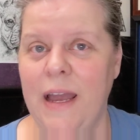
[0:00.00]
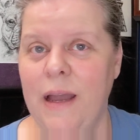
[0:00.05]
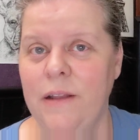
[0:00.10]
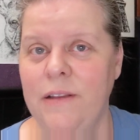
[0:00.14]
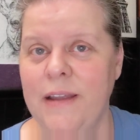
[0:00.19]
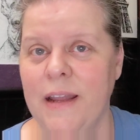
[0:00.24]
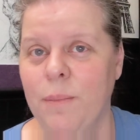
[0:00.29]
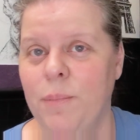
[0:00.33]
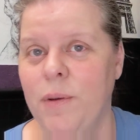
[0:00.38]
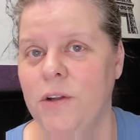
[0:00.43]
I
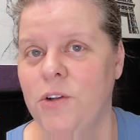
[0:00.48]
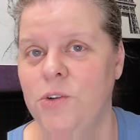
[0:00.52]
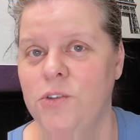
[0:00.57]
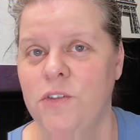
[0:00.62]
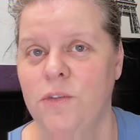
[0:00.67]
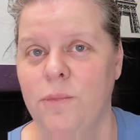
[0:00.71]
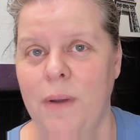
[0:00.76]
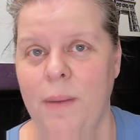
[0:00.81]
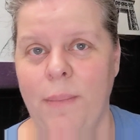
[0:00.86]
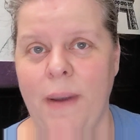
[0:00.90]
take pictures
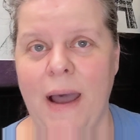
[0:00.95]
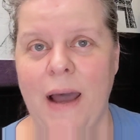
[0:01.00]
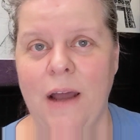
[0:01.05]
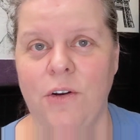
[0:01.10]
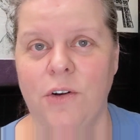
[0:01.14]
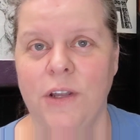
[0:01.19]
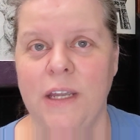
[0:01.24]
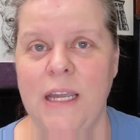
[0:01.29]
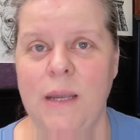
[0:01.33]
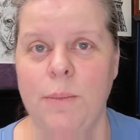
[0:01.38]
of my
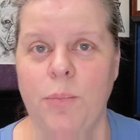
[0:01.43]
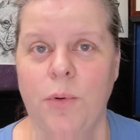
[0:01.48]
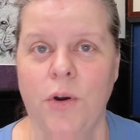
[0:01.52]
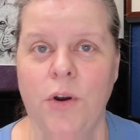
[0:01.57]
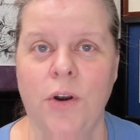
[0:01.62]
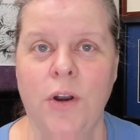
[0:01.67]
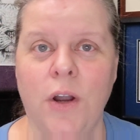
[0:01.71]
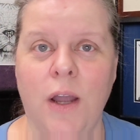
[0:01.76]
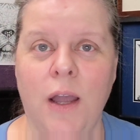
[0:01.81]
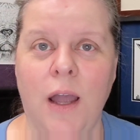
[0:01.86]
pattern
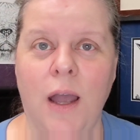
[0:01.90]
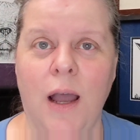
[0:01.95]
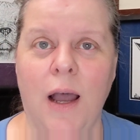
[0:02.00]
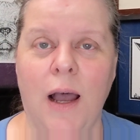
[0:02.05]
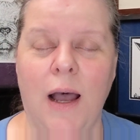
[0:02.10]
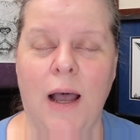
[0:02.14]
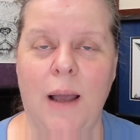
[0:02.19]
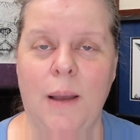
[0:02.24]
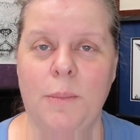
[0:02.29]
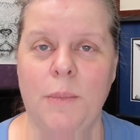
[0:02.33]
keeper
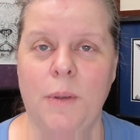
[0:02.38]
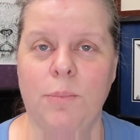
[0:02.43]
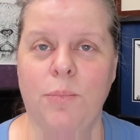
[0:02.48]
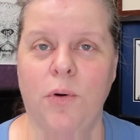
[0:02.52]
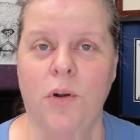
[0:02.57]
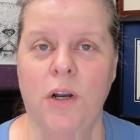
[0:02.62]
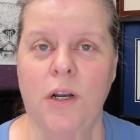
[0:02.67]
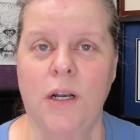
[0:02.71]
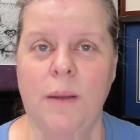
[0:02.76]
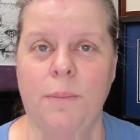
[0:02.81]
and
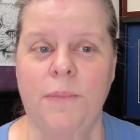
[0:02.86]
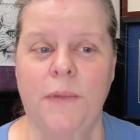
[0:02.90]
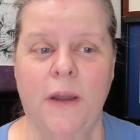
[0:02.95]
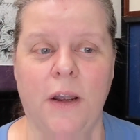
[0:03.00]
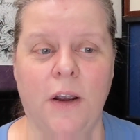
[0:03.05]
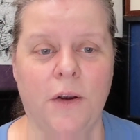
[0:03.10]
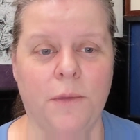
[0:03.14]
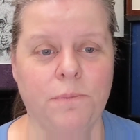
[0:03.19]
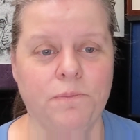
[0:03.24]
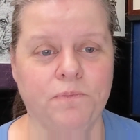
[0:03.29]
put it up
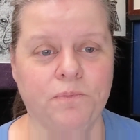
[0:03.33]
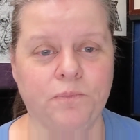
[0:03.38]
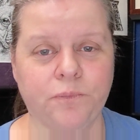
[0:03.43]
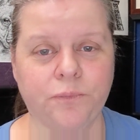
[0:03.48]
there.